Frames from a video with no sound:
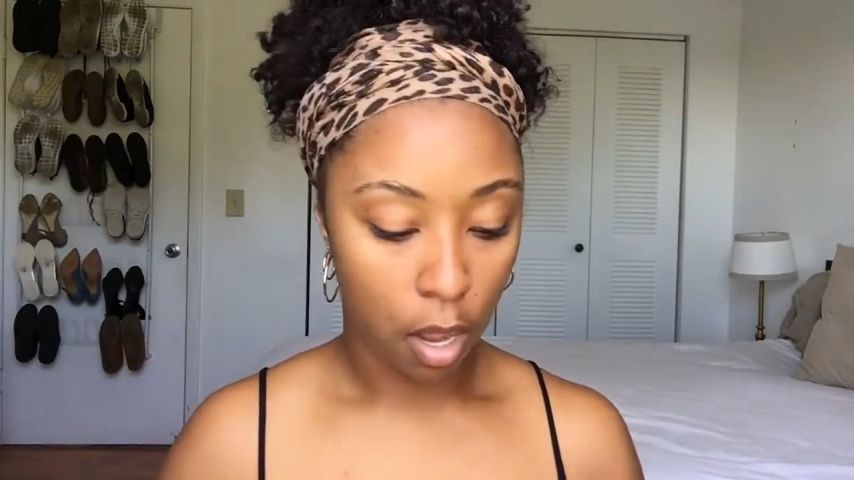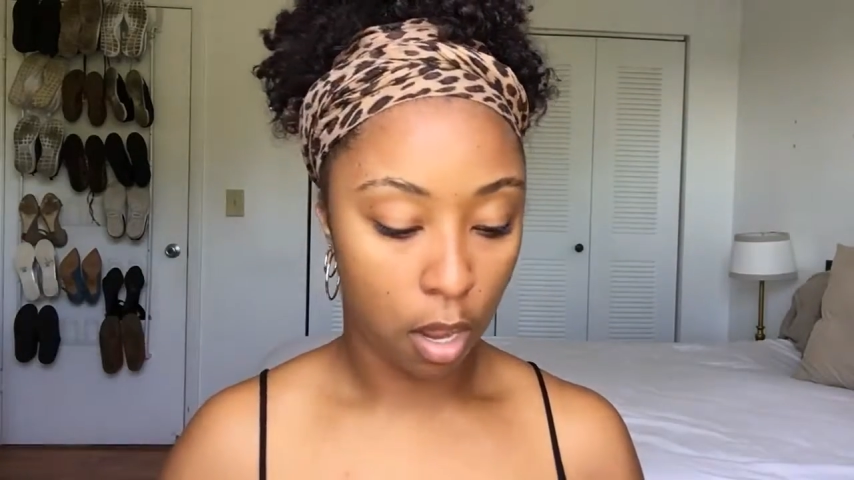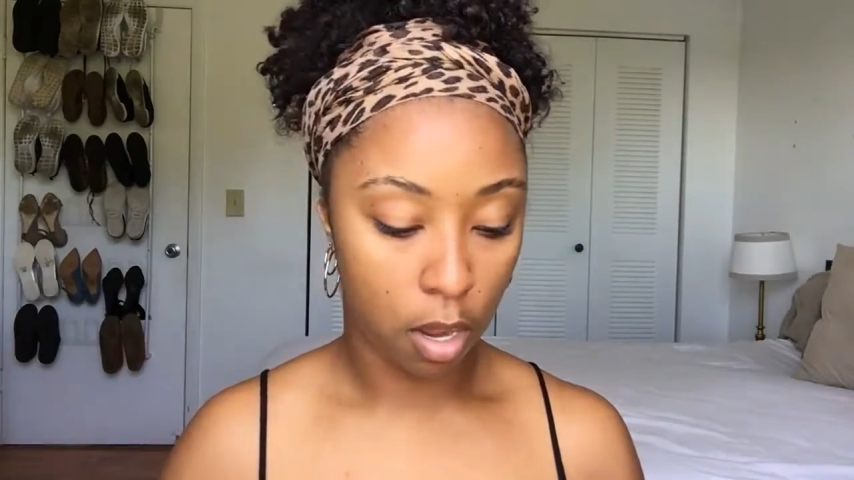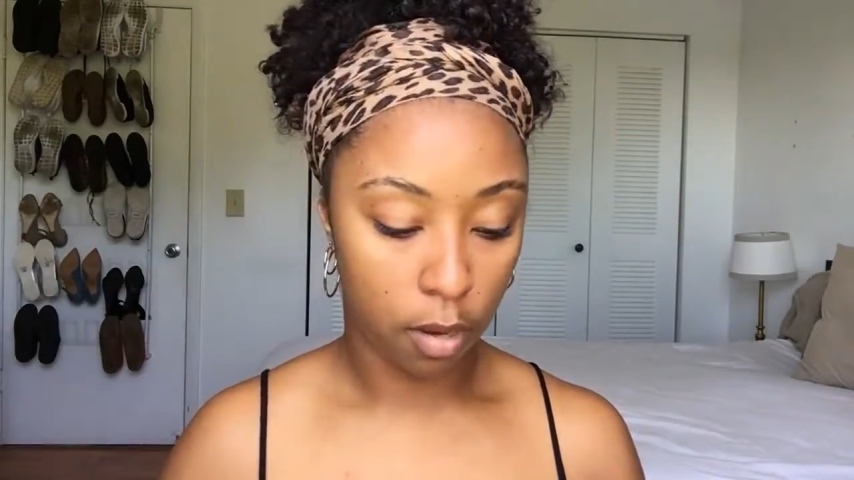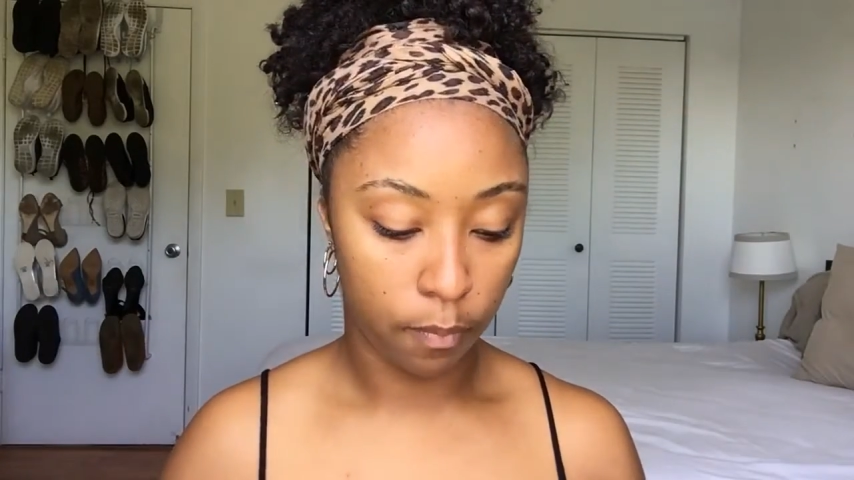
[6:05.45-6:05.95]

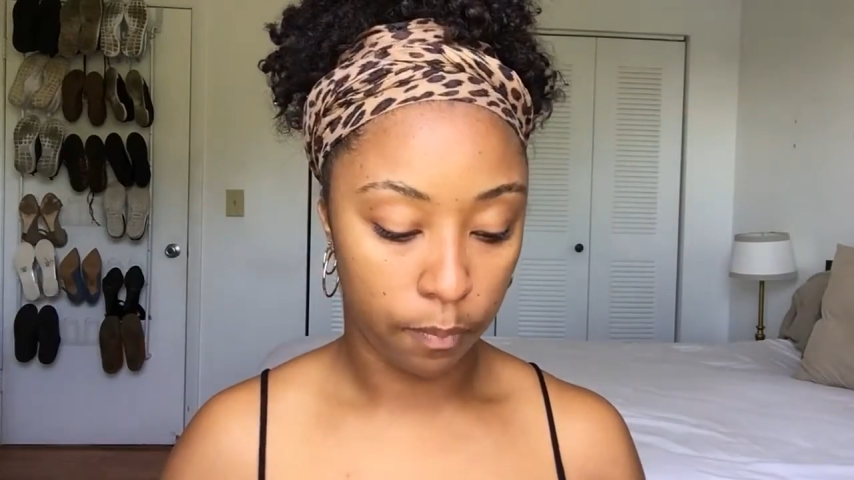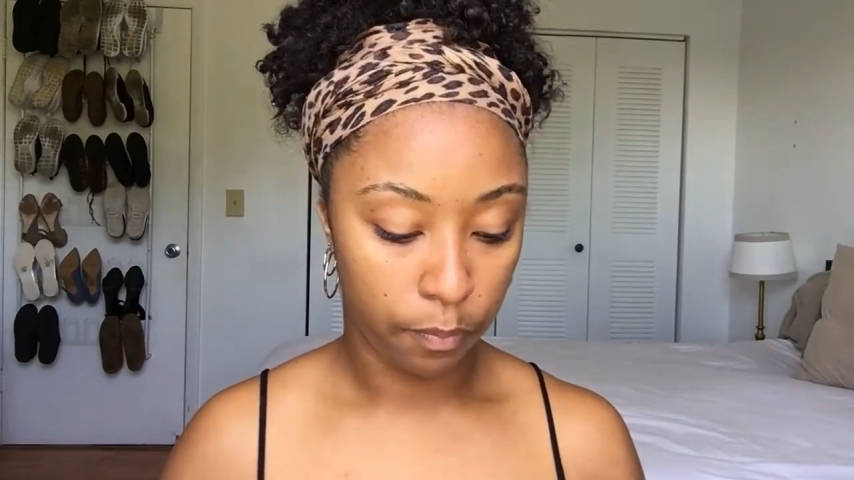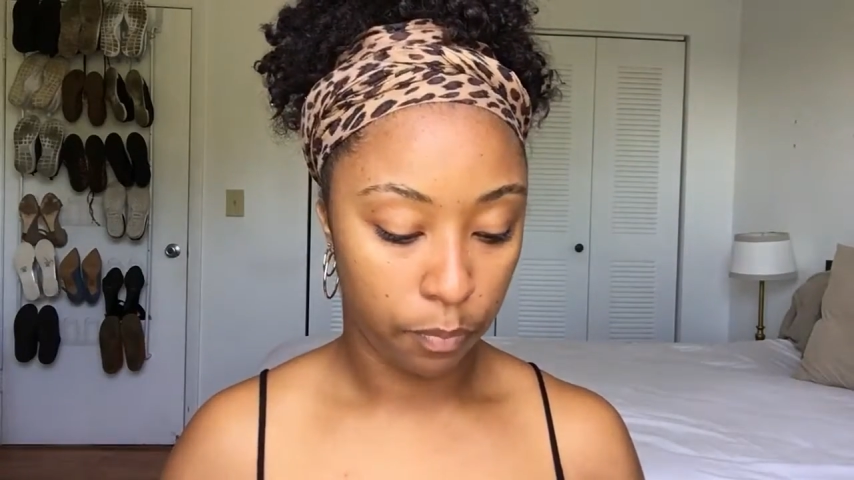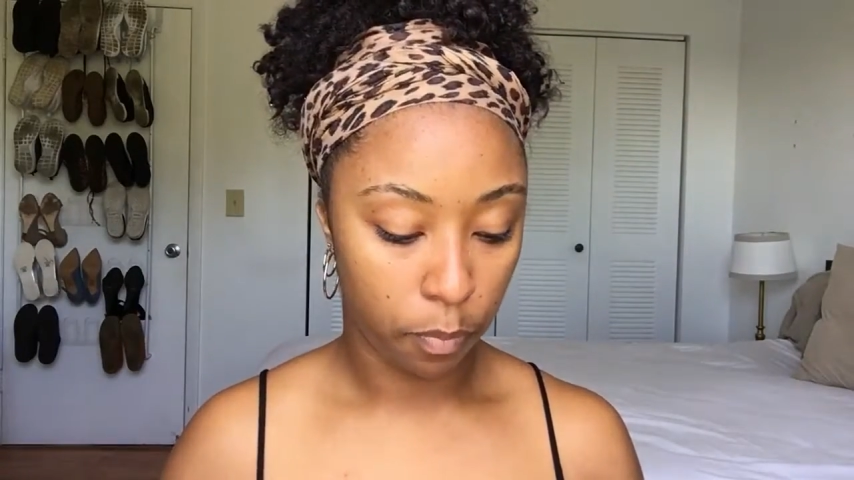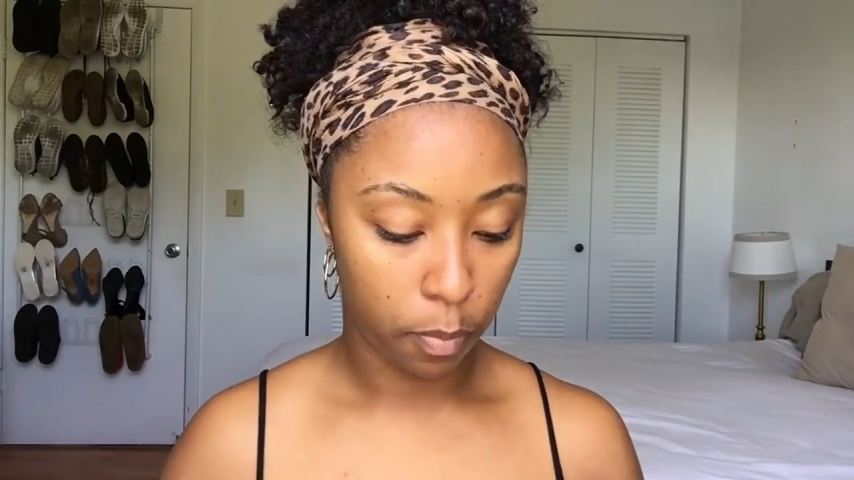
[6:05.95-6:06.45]

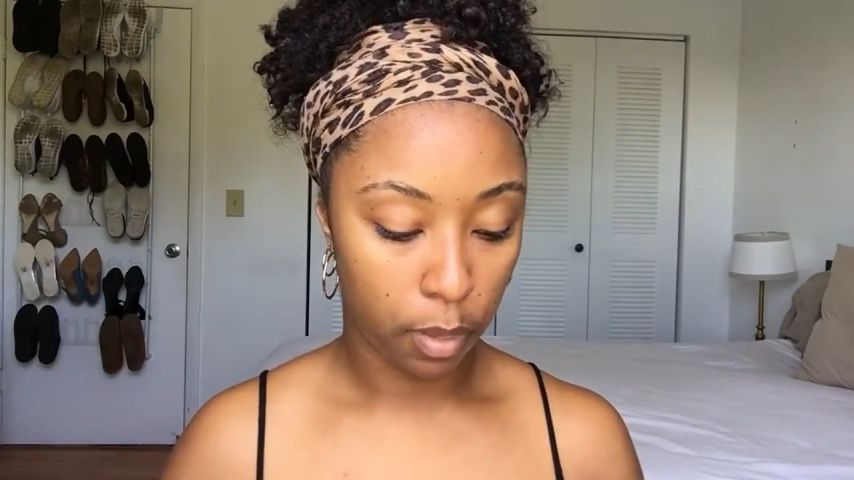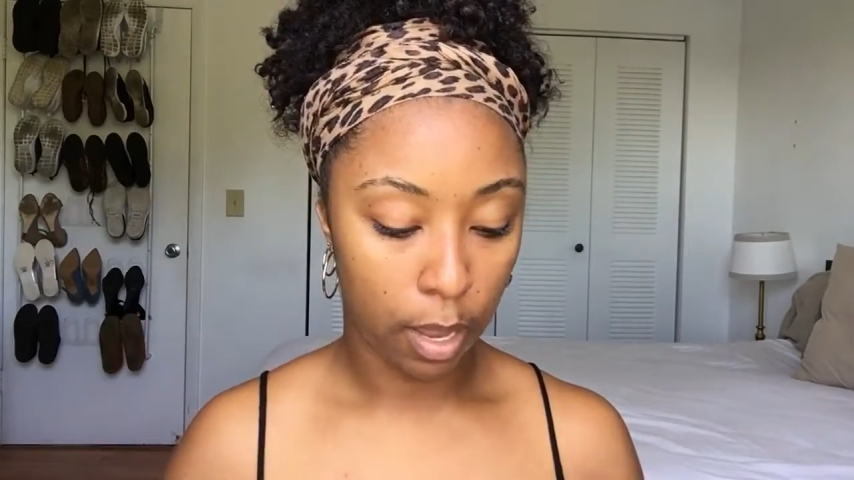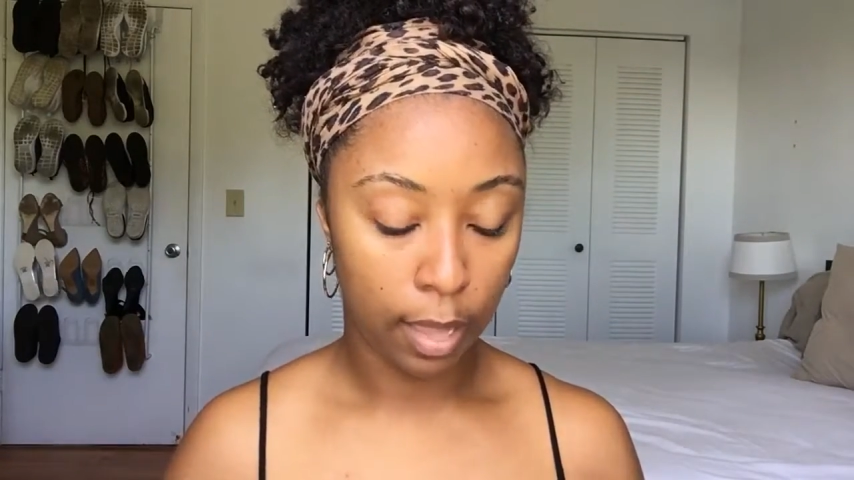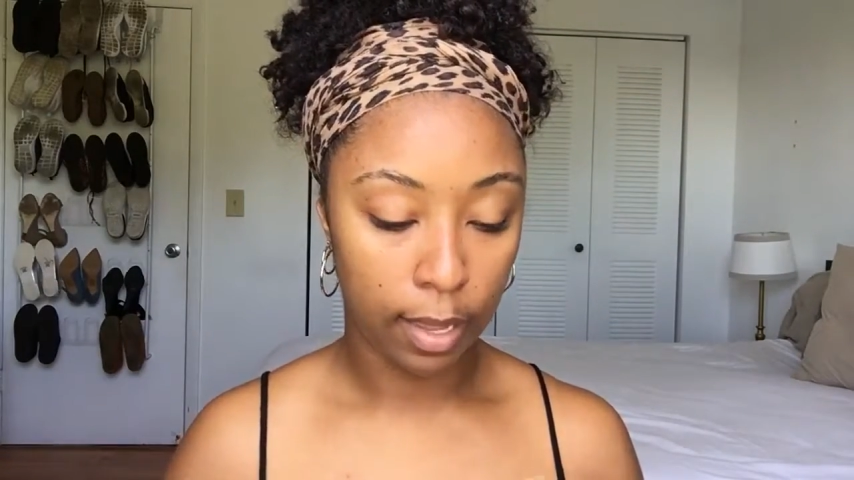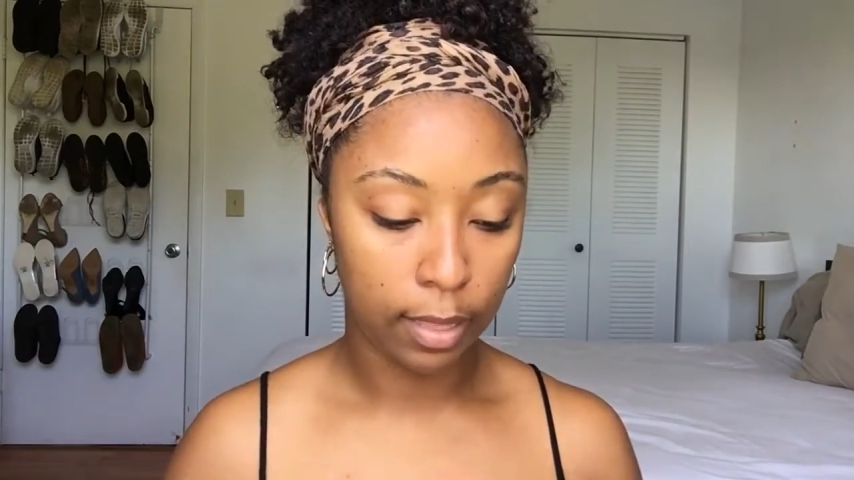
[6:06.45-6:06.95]

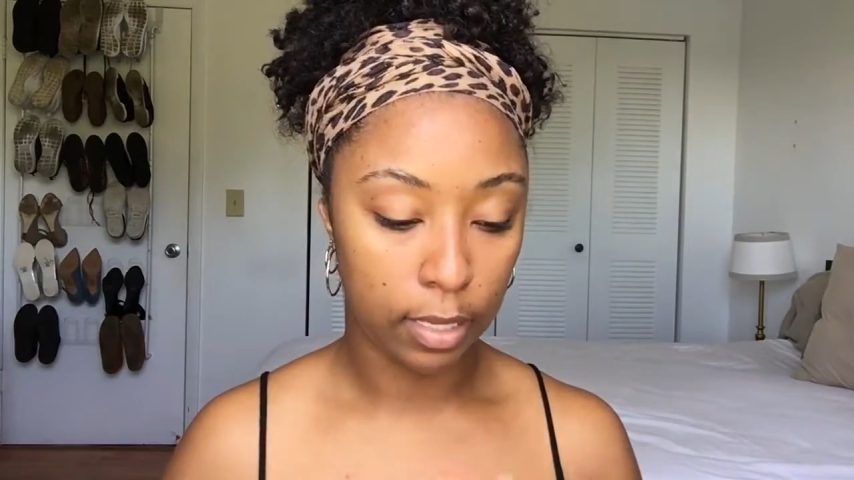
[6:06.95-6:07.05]
I like